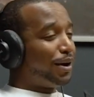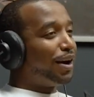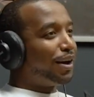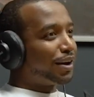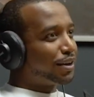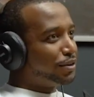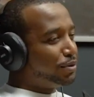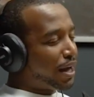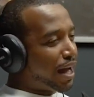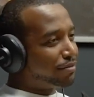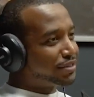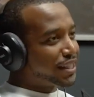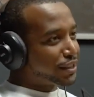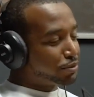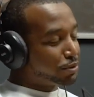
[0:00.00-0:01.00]
you have
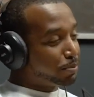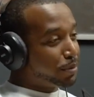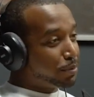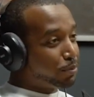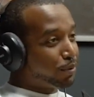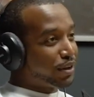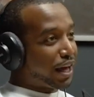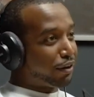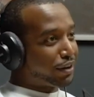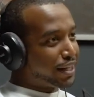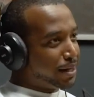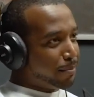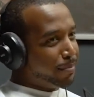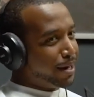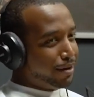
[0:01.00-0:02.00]
sex with the people that are
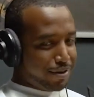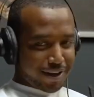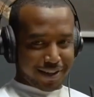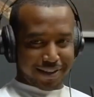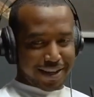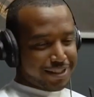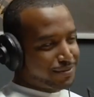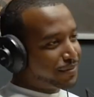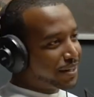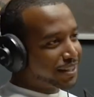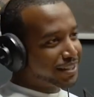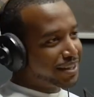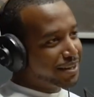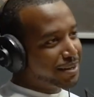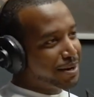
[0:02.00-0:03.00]
getting married? That's that's
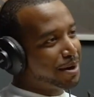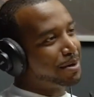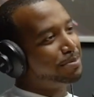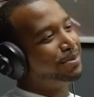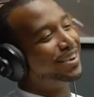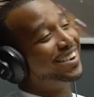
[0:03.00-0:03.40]
nuts.